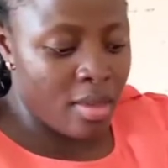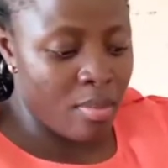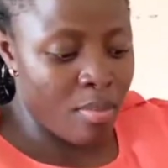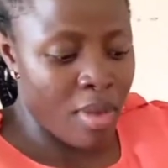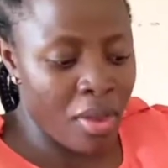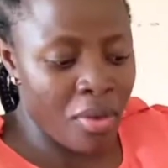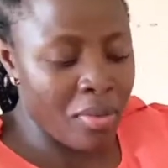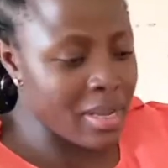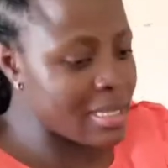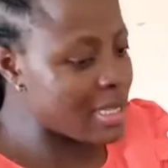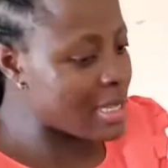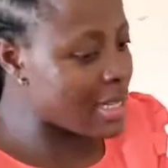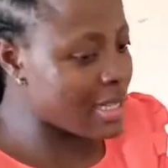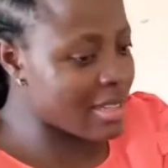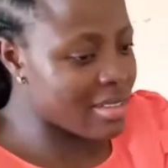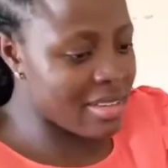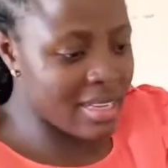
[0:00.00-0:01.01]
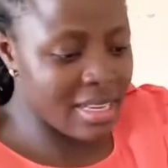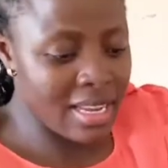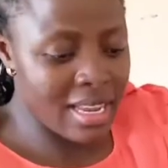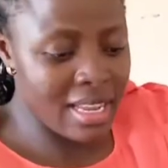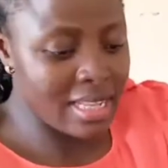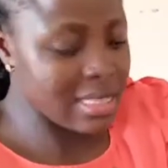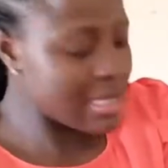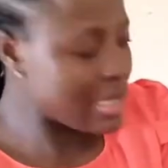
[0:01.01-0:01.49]
My wet
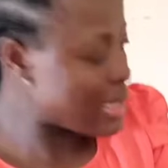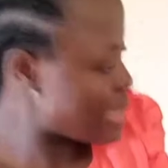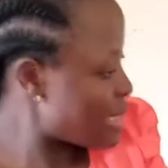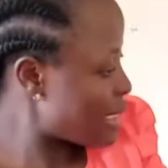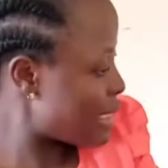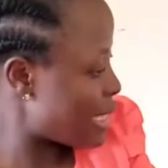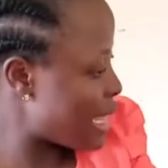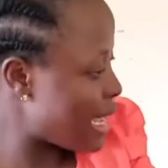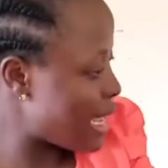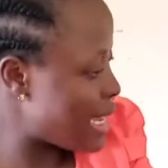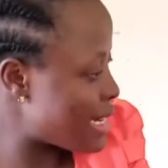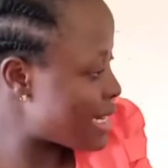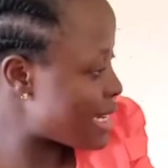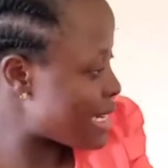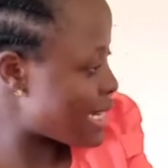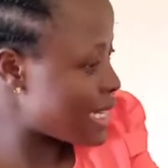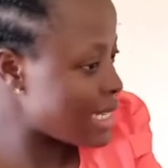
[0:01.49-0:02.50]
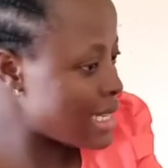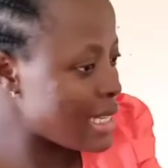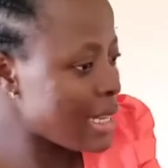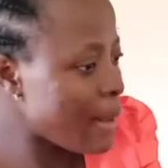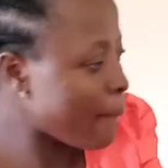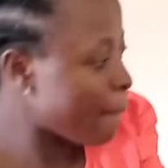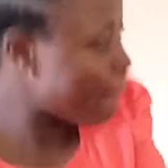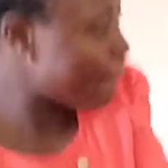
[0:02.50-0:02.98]
ingredients are ready.